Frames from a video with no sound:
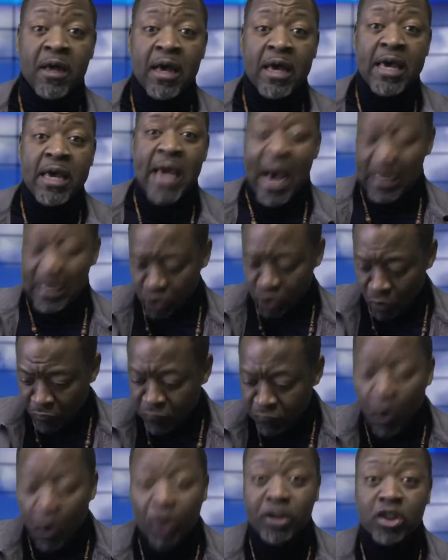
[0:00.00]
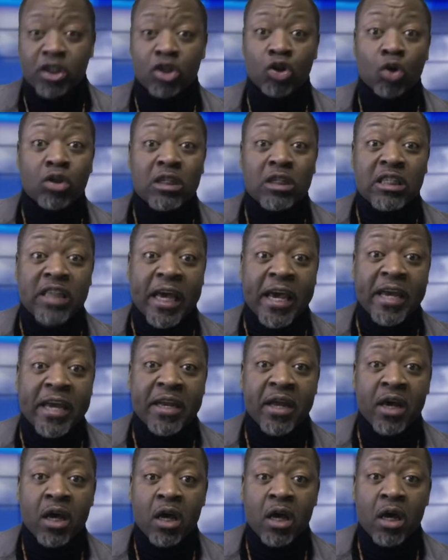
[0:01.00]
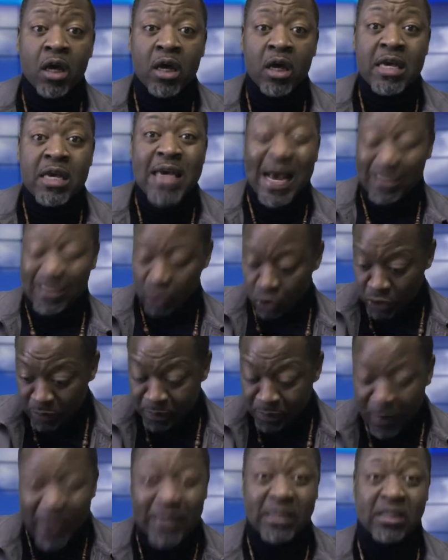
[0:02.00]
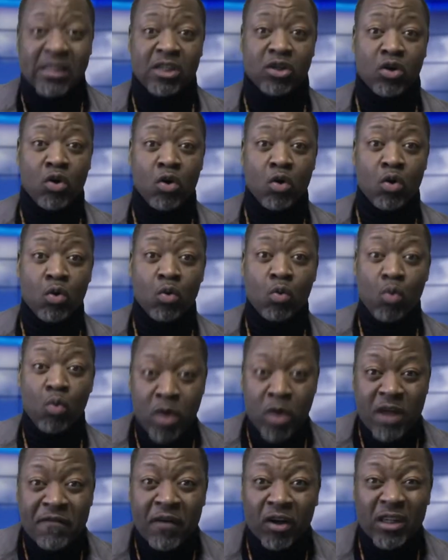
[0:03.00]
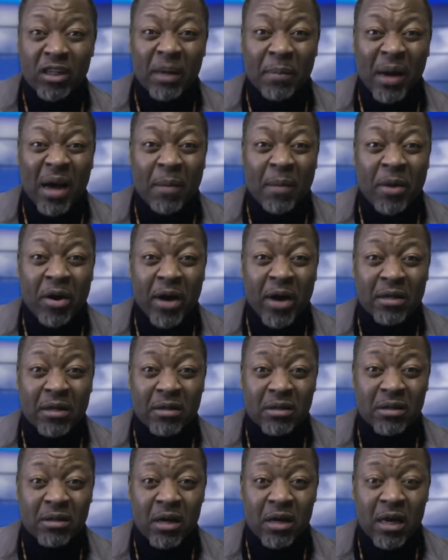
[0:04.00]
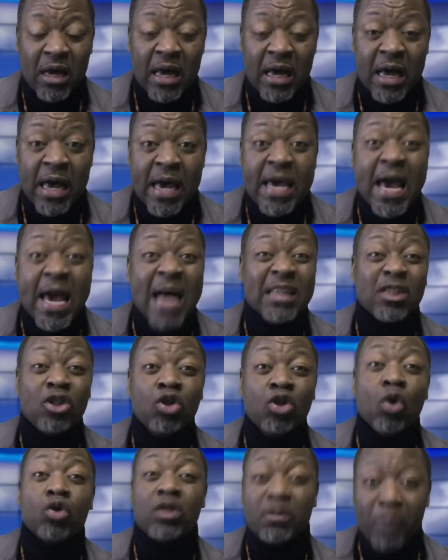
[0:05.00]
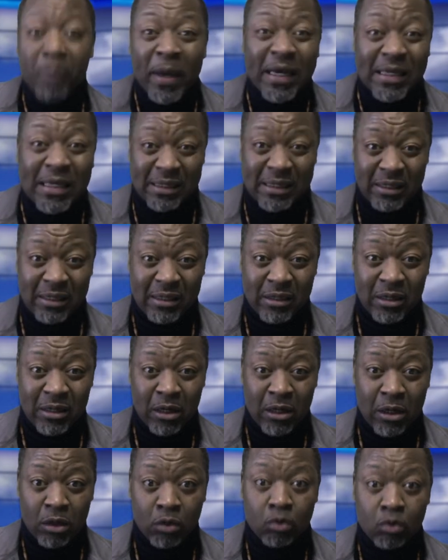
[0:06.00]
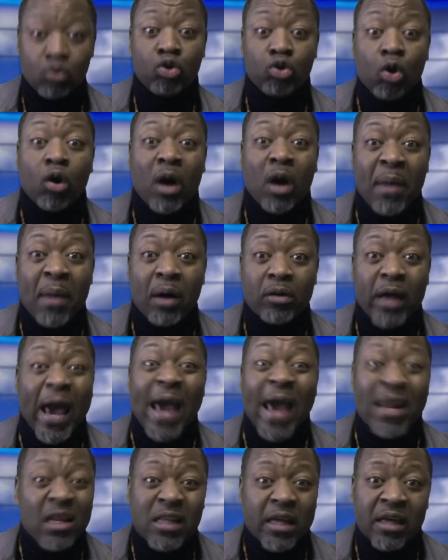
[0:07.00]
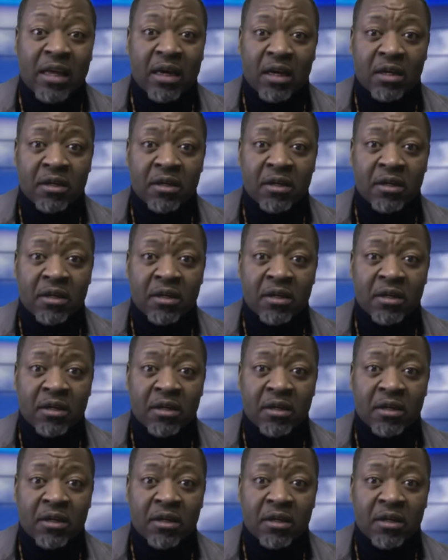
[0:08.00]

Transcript: He has no voice, no say. He has no space. We need foundational Black Americans. He has no space to talk about anything.